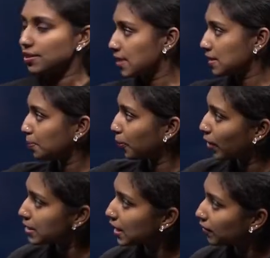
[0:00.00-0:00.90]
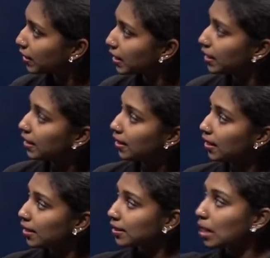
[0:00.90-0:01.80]
These are some points given here.
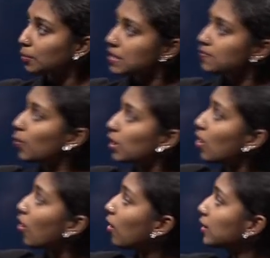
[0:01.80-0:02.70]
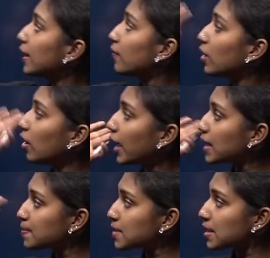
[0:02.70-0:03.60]
Carbon is found in all the living
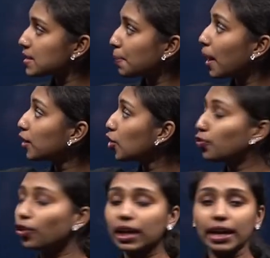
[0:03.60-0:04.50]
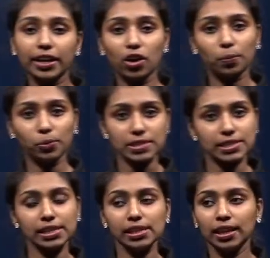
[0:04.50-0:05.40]
organisms such as part of organic compounds,
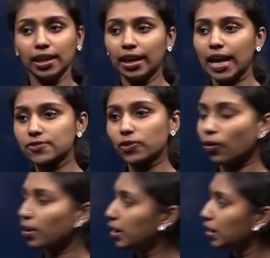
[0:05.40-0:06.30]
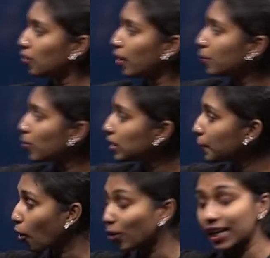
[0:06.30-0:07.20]
right? As we already know about the
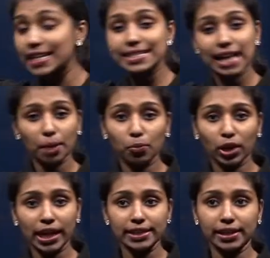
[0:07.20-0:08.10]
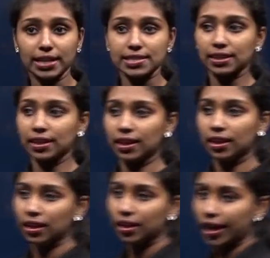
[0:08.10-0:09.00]
proteins, carbohydrates.
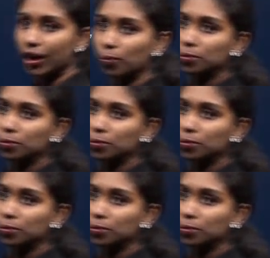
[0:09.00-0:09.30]
I hope